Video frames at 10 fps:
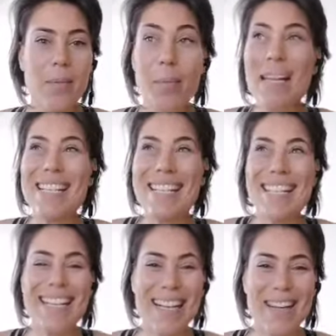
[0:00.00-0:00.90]

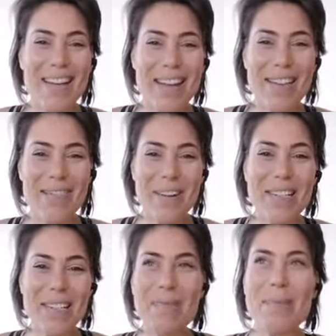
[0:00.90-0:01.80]
Basically, in a very
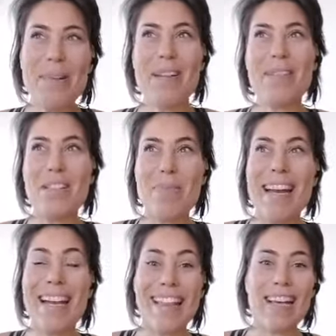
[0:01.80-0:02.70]
simple way of
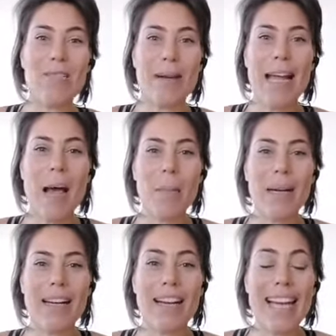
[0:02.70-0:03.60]
explaining, that's what
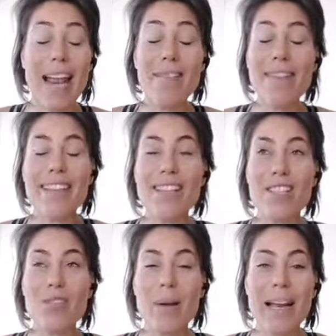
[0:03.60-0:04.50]
happened, and everything
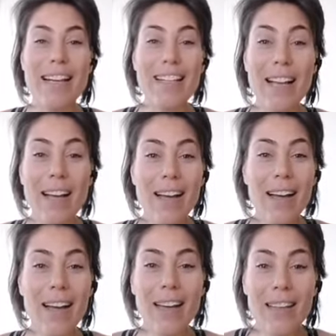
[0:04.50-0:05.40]
just went,
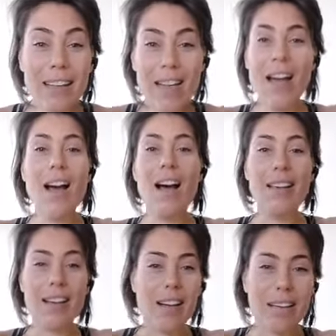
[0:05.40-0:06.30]
la,
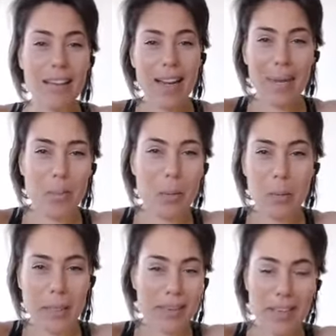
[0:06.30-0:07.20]
you know, that light bulb
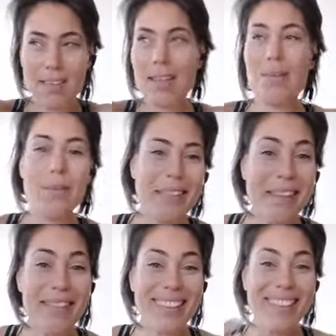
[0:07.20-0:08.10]
that goes up. Well,
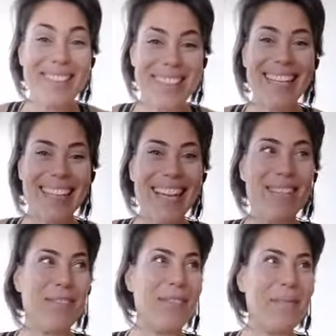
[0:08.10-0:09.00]
everything was like
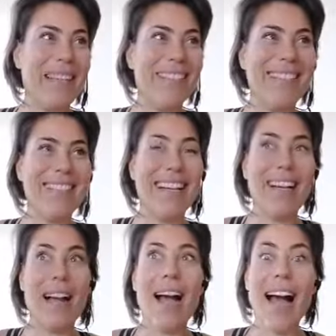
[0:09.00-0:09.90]
that for me. It was like,
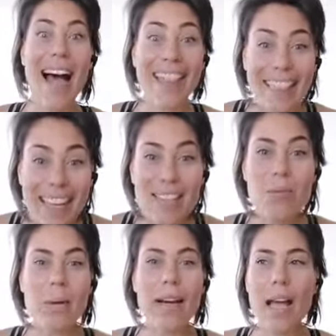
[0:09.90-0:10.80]
that's
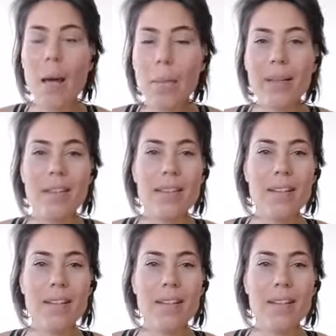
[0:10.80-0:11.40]
what happened.